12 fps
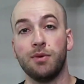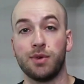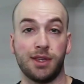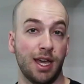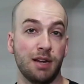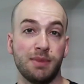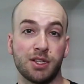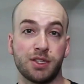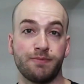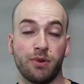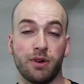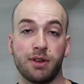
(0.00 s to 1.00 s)
With kettlebell
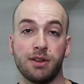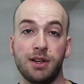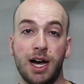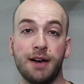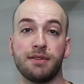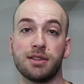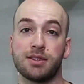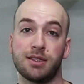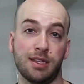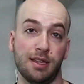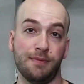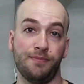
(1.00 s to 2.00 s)
sport,
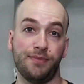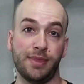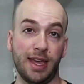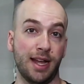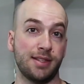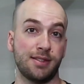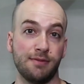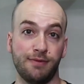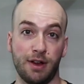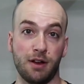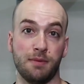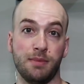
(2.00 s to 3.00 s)
obviously that's
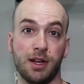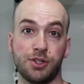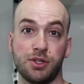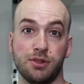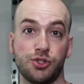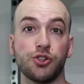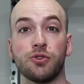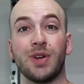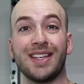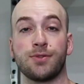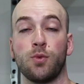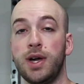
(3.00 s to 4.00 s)
very much
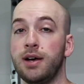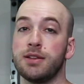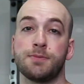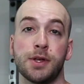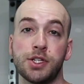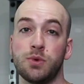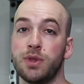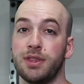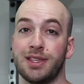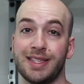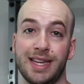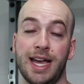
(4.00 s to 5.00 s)
true as well, especially with
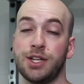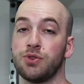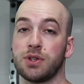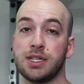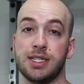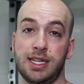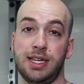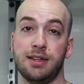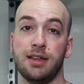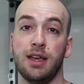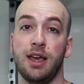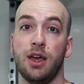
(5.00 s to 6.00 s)
the snatch or
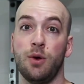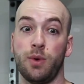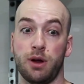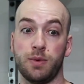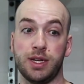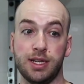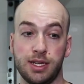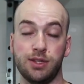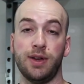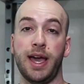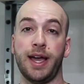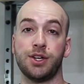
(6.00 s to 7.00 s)
clean, where we need
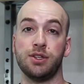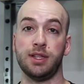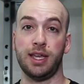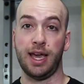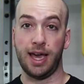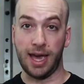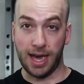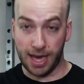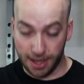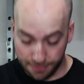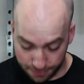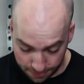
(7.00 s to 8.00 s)
to actually
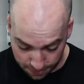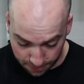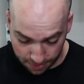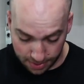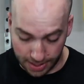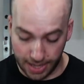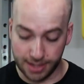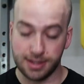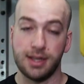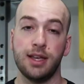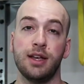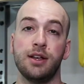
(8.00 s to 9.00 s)
have
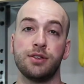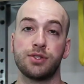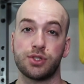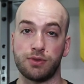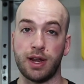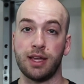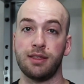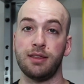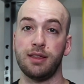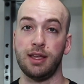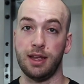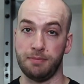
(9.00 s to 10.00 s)
that
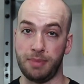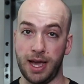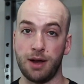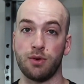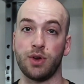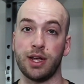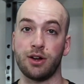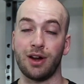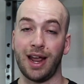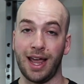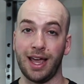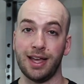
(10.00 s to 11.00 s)
strength and power in our
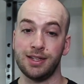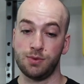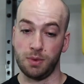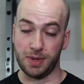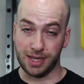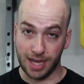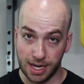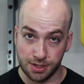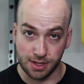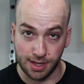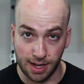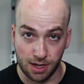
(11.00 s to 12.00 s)
hands when we catch
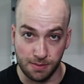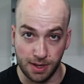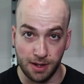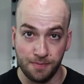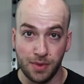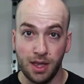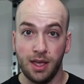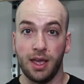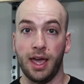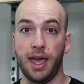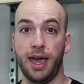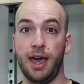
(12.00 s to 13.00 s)
the kettlebell,
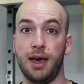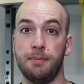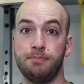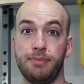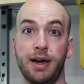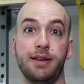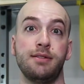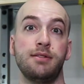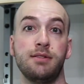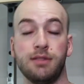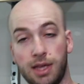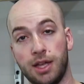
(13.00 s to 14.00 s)
but
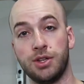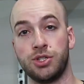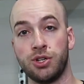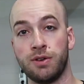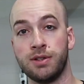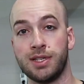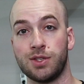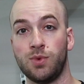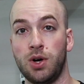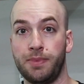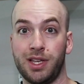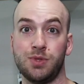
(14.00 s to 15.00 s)
endurance as
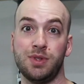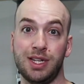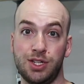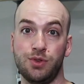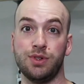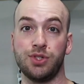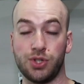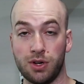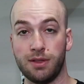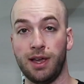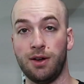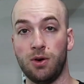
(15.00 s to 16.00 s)
well, because we need to
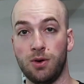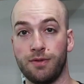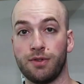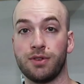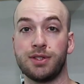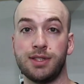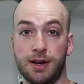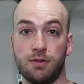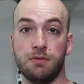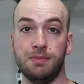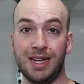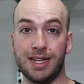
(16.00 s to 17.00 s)
endure that over
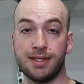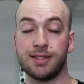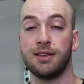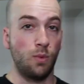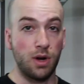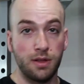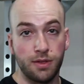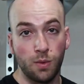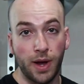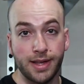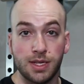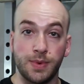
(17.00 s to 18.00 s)
several minutes. One of the
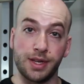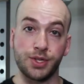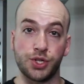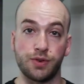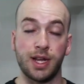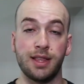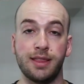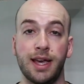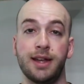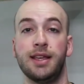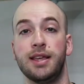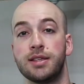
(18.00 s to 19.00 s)
ways that we can train
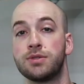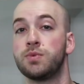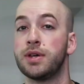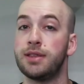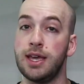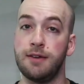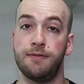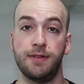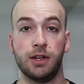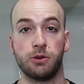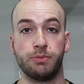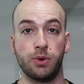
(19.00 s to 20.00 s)
that is with a
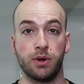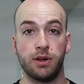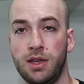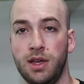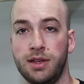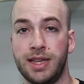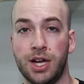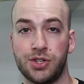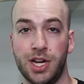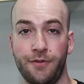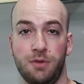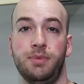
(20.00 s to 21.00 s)
fingerboard. Now,
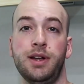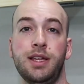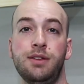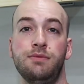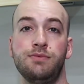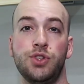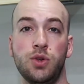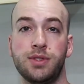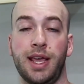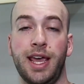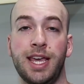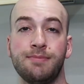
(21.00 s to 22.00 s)
should everybody use
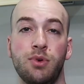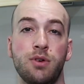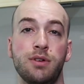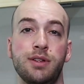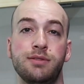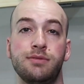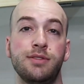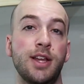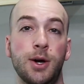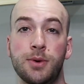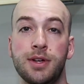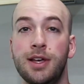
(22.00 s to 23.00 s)
a hangboard?
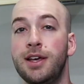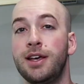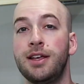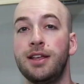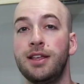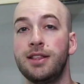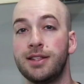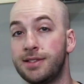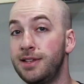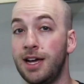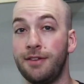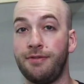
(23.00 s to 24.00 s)
No. It is
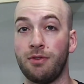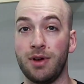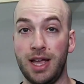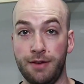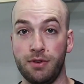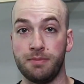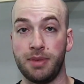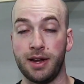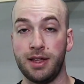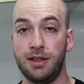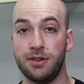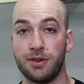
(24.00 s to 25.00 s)
not for
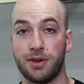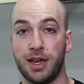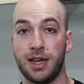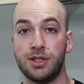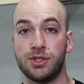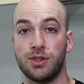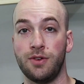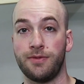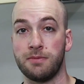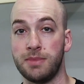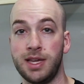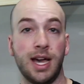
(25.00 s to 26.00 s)
everybody, okay? So
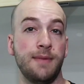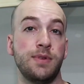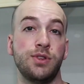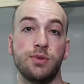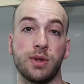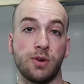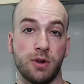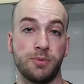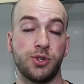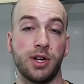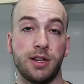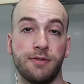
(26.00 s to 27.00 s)
for me, I've been doing grip
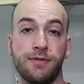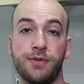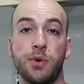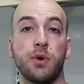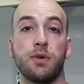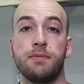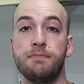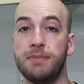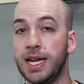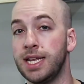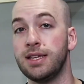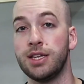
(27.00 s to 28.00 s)
training for
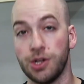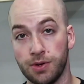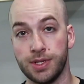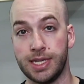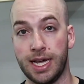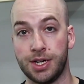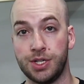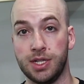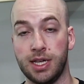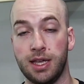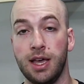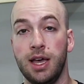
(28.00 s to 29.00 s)
many years
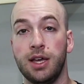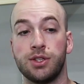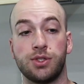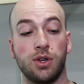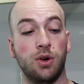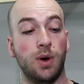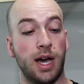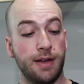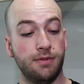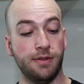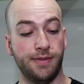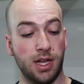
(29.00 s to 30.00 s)
actually. So
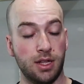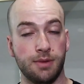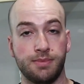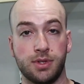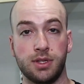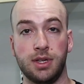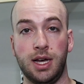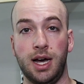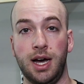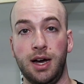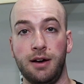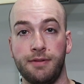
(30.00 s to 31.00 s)
I've developed
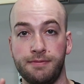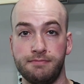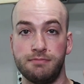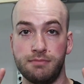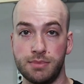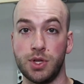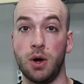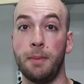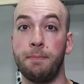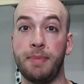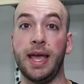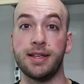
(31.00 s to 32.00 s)
a
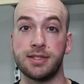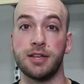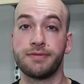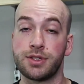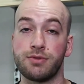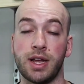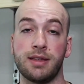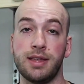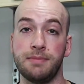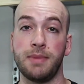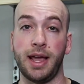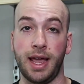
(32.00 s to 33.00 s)
base of strength
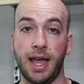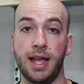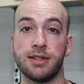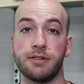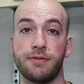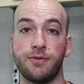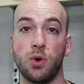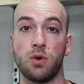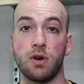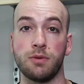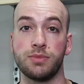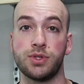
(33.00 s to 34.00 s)
in my hands and
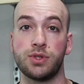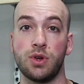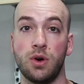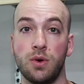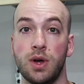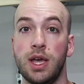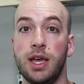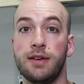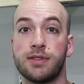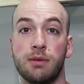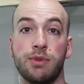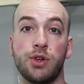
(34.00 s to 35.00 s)
forearms. So
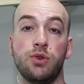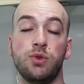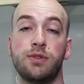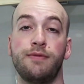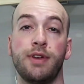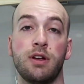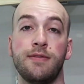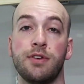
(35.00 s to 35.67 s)
somebody who's very,